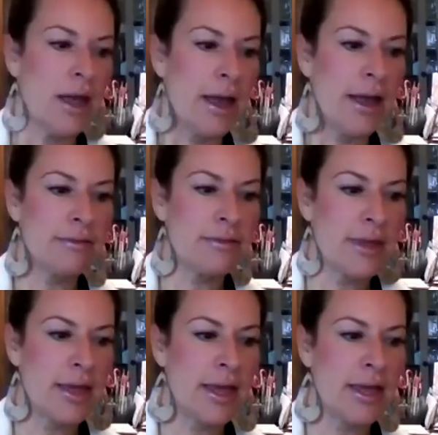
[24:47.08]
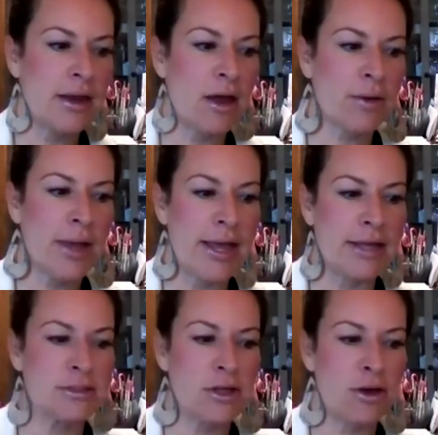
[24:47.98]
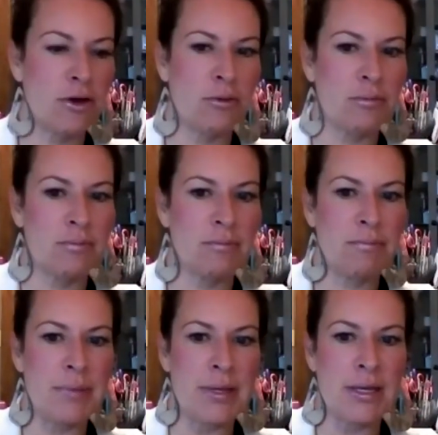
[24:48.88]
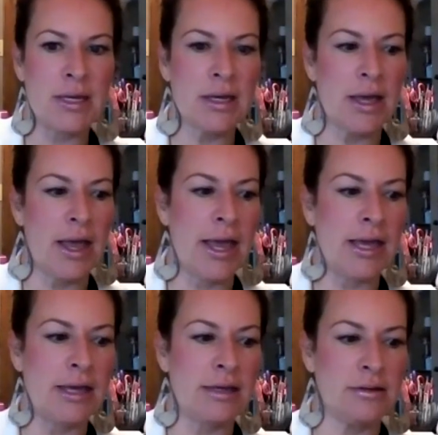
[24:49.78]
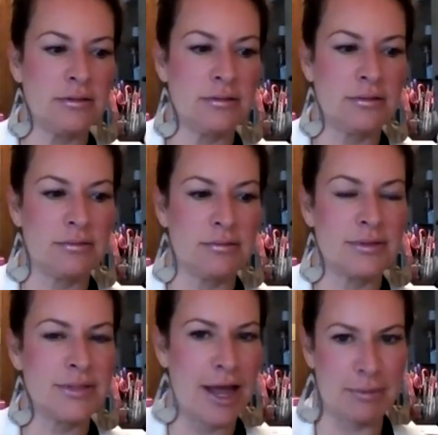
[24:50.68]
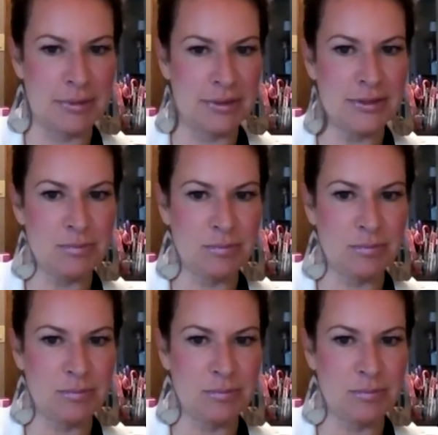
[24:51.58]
And then, okay, so being a diamond,